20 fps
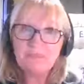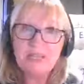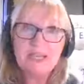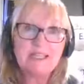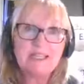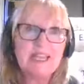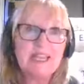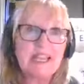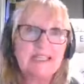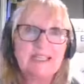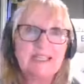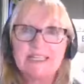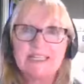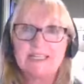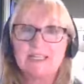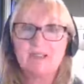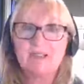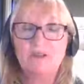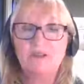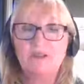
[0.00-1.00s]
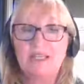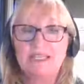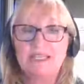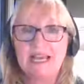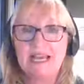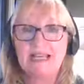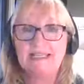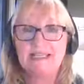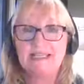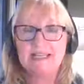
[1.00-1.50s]
and and the little school in
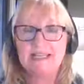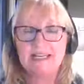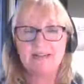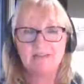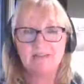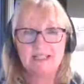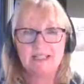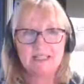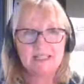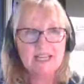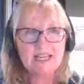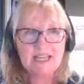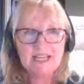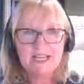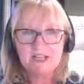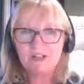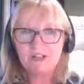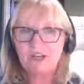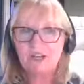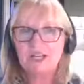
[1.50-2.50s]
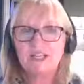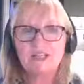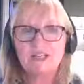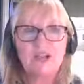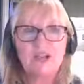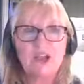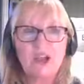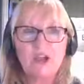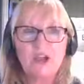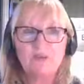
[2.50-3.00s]
Tanzania is is trying to
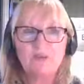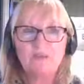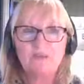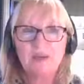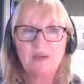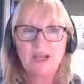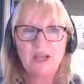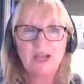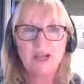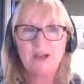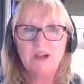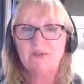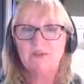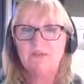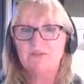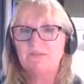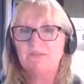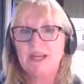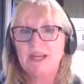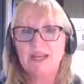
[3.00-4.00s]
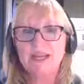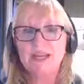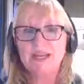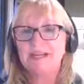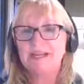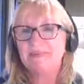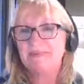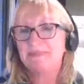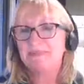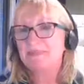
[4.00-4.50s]
do home home.
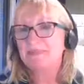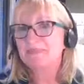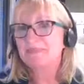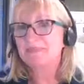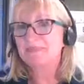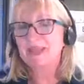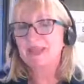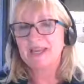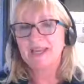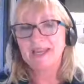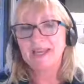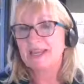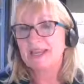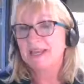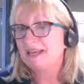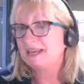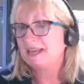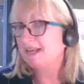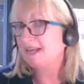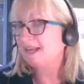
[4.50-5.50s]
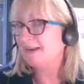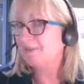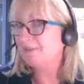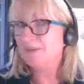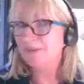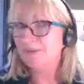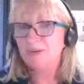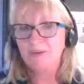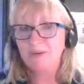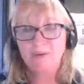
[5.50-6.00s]
Uh,
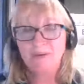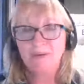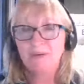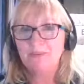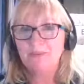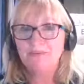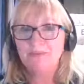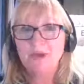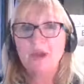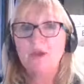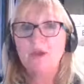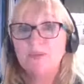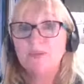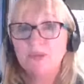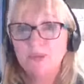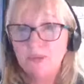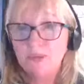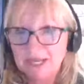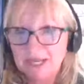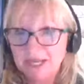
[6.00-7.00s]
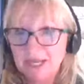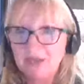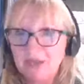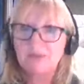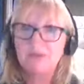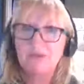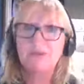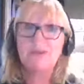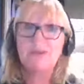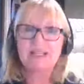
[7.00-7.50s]
Oh, homeschooling,
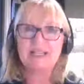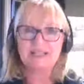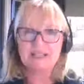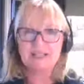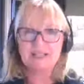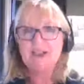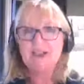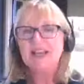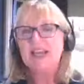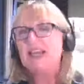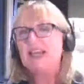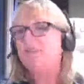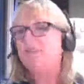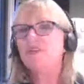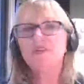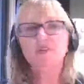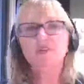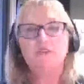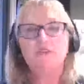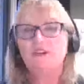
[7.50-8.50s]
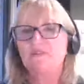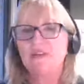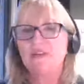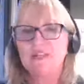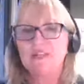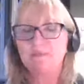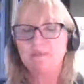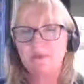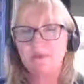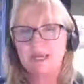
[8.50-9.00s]
homeschooling. So if you saw our
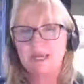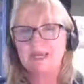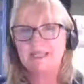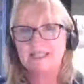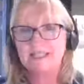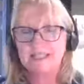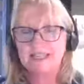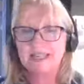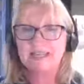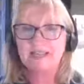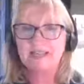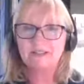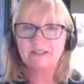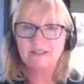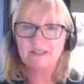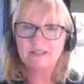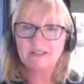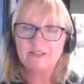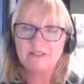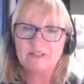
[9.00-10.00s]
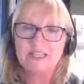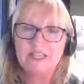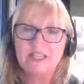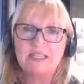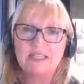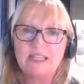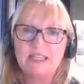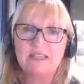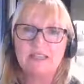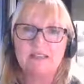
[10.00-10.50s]
Facebook page today, you'll, you'll have
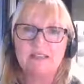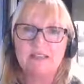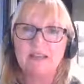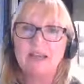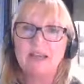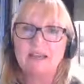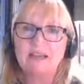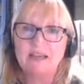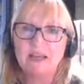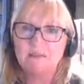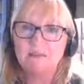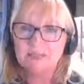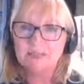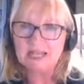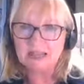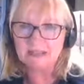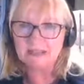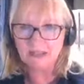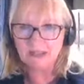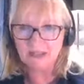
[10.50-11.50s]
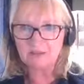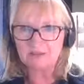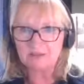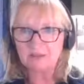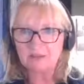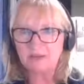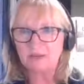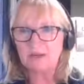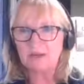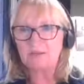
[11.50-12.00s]
seen the girls lining up to get their
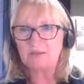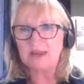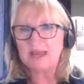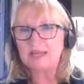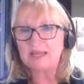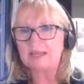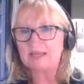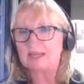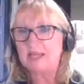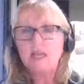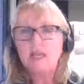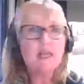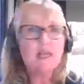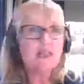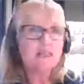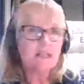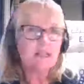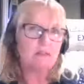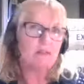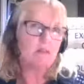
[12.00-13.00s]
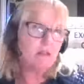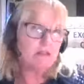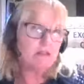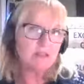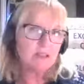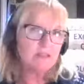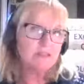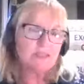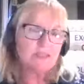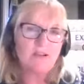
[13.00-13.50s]
homeschooling hats. So lot,
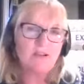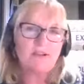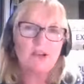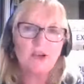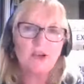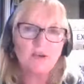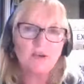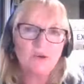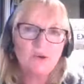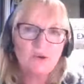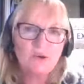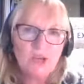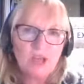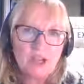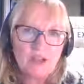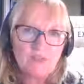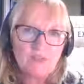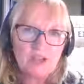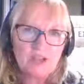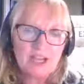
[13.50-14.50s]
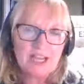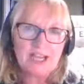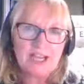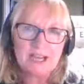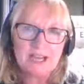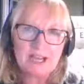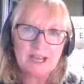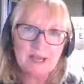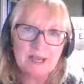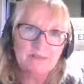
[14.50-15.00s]
lots going on all over.
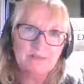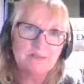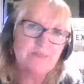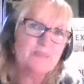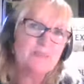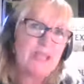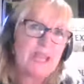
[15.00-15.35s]
Um,